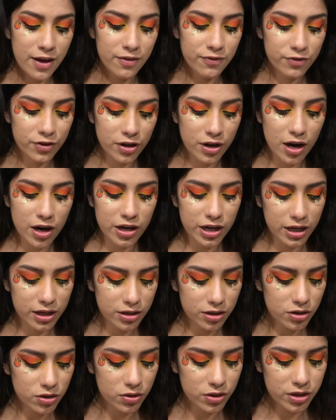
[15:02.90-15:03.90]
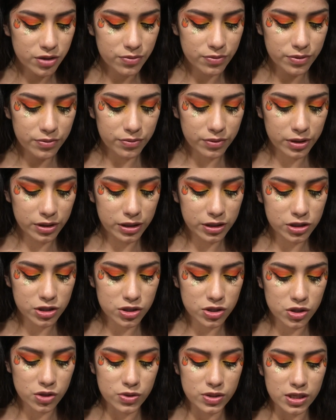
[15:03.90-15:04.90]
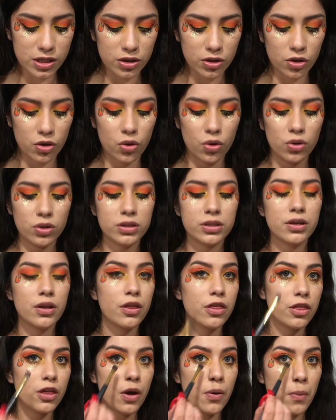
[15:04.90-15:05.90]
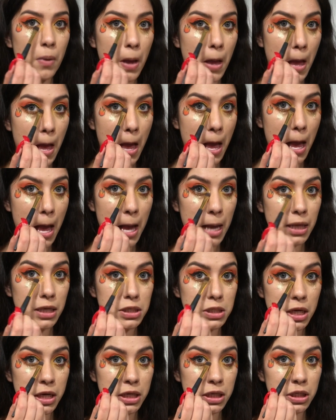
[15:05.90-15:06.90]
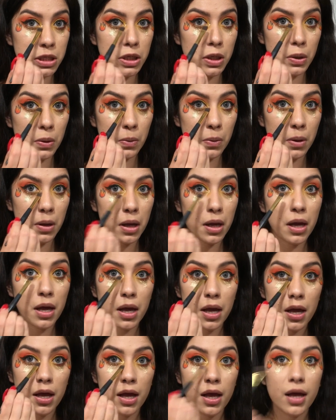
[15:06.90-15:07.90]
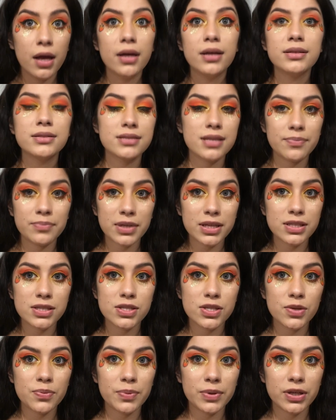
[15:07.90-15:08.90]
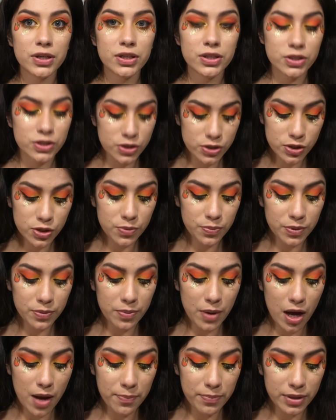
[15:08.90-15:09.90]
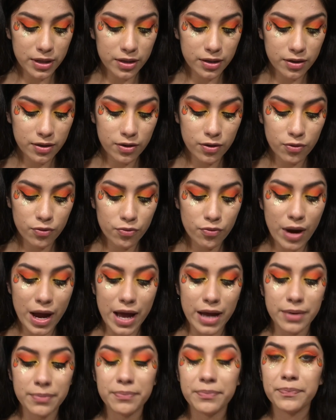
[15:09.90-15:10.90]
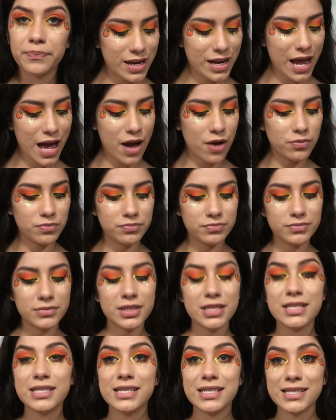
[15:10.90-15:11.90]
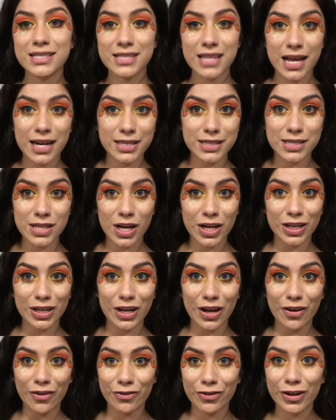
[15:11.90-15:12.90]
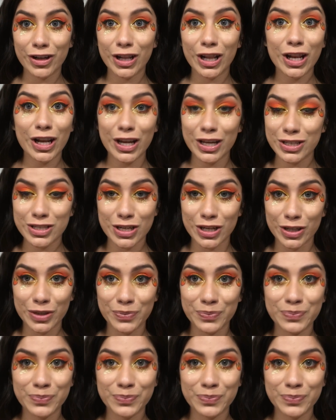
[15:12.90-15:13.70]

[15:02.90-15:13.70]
For our inner corner, we're really just using the gold, though. I ain't trying to do something super, super poppin' red. Now, since that is not enough, glitter.